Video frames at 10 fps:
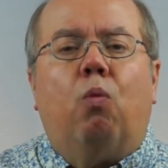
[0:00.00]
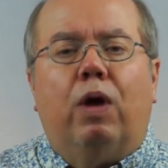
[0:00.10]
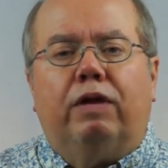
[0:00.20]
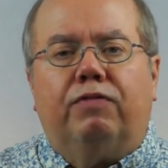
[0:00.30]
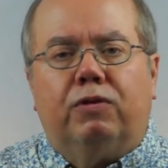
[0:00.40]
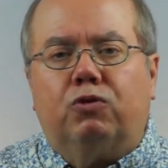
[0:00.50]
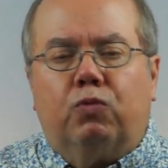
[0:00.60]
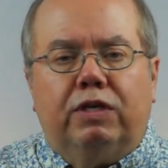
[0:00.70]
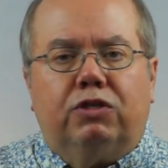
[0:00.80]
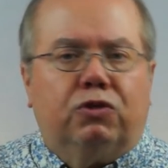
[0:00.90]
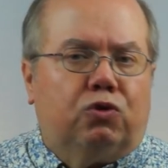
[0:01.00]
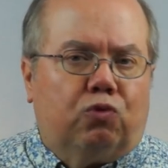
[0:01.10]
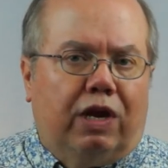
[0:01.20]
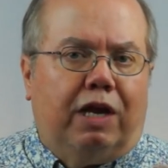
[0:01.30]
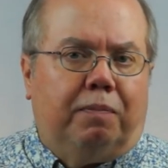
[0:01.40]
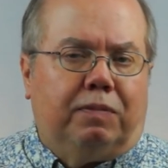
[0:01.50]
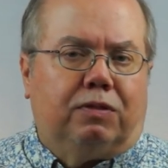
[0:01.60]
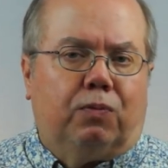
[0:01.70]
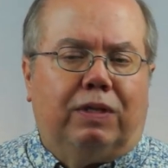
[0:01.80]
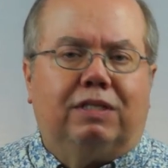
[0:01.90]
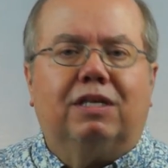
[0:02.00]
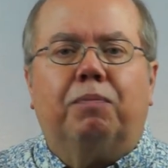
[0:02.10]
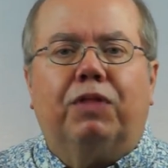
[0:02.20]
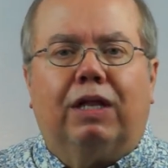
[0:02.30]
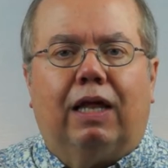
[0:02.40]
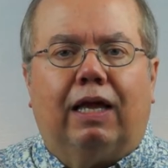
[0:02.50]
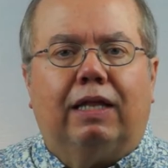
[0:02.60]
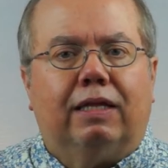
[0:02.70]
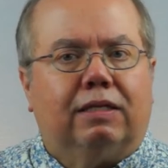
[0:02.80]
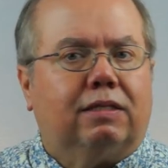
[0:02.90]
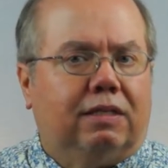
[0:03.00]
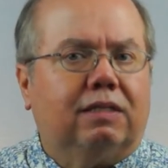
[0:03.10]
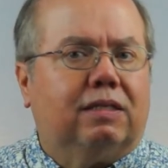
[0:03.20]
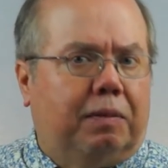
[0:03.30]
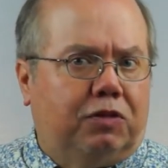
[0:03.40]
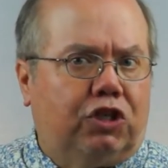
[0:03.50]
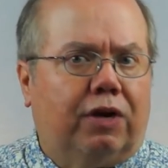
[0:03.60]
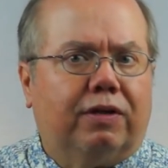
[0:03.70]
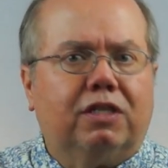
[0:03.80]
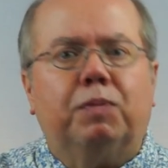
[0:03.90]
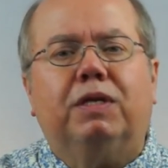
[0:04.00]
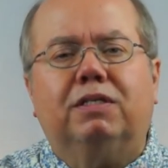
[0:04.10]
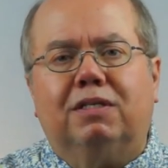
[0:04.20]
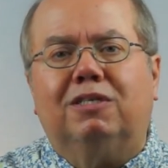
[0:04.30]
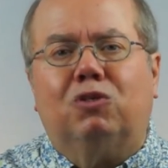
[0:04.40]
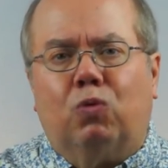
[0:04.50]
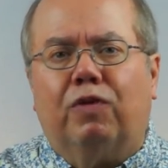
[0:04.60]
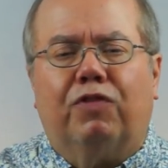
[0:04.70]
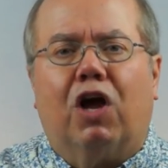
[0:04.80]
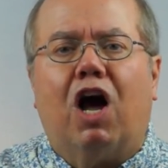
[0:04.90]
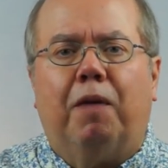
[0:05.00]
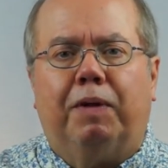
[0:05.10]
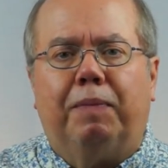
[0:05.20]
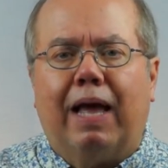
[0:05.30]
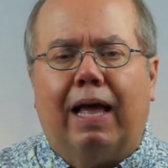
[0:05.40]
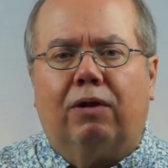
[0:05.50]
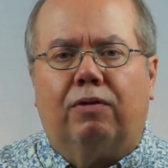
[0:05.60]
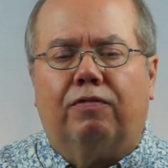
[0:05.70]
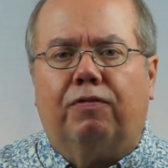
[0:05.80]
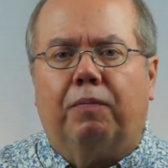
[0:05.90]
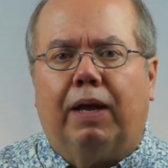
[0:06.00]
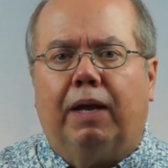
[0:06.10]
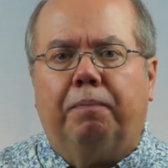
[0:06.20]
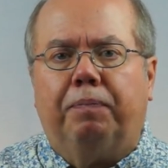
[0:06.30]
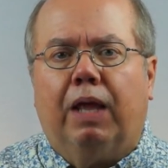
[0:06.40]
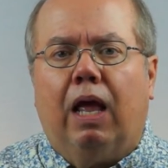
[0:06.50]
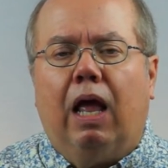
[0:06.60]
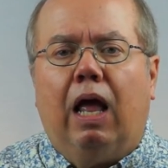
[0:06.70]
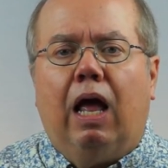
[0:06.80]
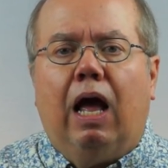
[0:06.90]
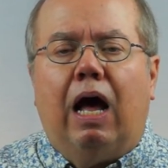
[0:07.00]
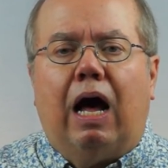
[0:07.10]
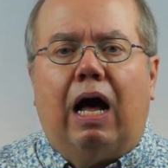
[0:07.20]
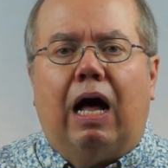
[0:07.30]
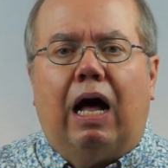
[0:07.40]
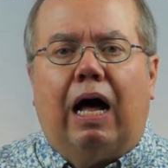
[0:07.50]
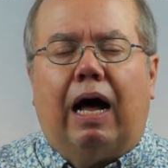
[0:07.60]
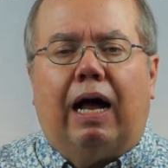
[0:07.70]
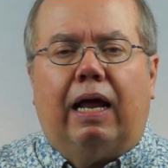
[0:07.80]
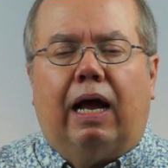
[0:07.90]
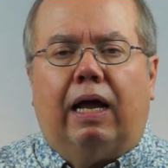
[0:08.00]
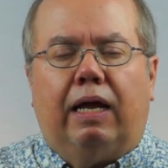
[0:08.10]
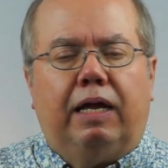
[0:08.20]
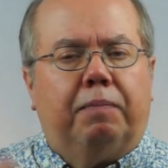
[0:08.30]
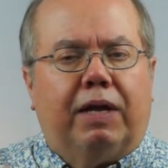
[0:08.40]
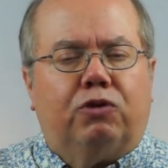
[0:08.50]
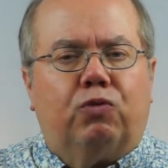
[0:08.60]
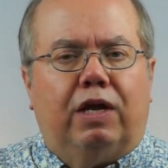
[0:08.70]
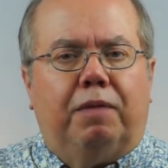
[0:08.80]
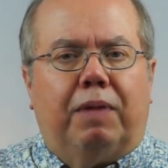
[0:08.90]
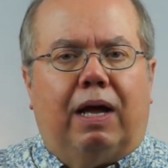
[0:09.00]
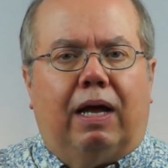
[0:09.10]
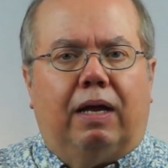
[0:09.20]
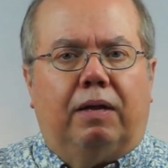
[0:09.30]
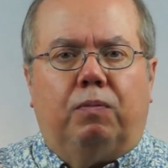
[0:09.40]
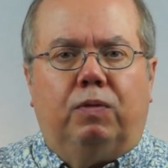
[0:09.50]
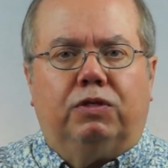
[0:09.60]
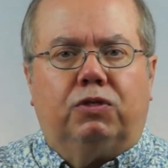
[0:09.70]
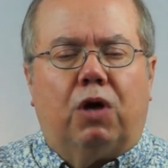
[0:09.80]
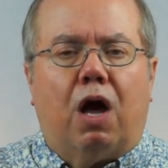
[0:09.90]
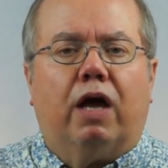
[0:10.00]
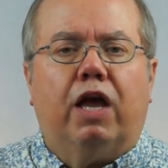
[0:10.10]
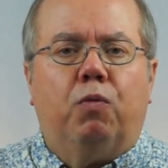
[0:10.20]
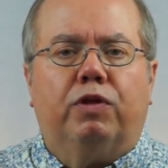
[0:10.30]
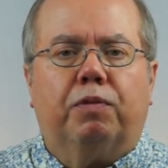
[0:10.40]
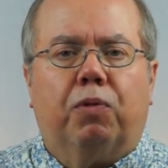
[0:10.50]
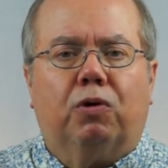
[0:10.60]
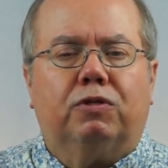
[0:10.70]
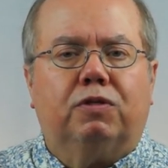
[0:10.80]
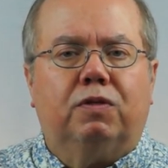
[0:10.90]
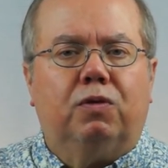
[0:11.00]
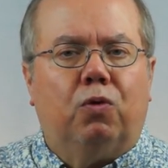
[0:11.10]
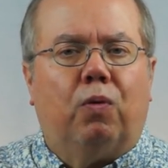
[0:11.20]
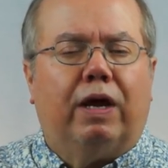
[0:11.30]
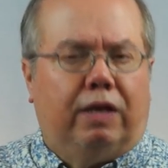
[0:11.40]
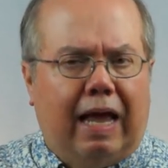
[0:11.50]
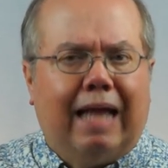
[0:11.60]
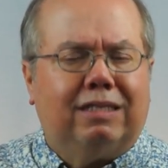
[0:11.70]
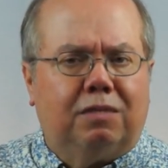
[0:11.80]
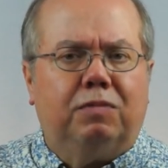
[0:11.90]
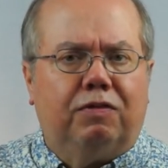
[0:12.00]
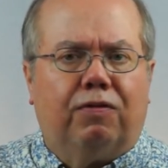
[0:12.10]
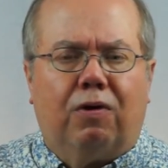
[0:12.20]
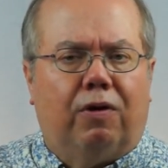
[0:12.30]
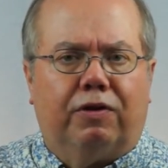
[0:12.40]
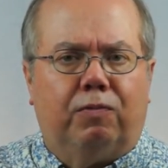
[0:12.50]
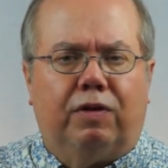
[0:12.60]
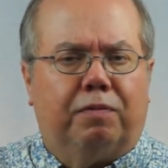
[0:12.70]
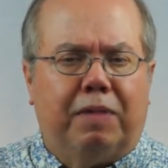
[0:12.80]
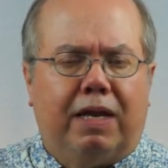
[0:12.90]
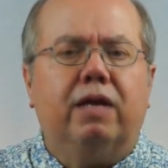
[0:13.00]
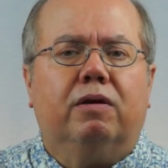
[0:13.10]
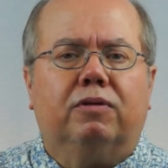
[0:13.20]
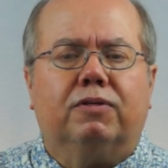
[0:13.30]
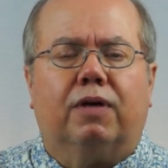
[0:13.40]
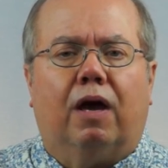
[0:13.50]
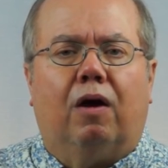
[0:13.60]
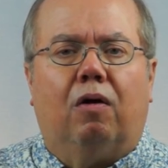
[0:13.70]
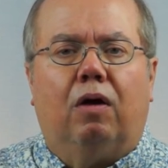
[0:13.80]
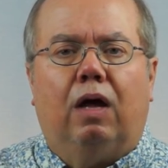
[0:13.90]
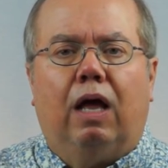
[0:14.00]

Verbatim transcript: One of those recent dreams went something like this, and this I'm sharing this because this is sort of the common pattern for me. Uh, I, I, in my dream, I was talking with a person who I had some difficulty with many years ago,